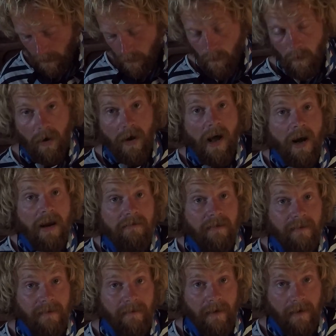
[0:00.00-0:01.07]
what colour
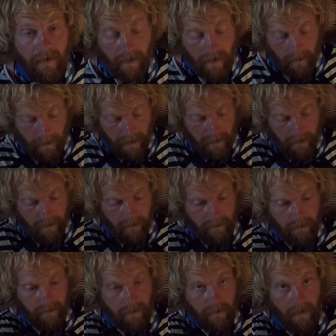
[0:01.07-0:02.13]
is the tiller going to be?
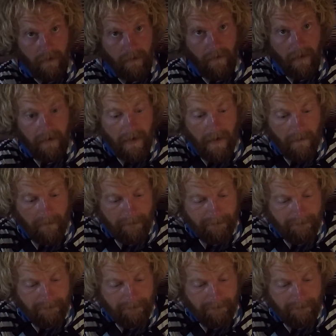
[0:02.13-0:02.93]
Let's find out.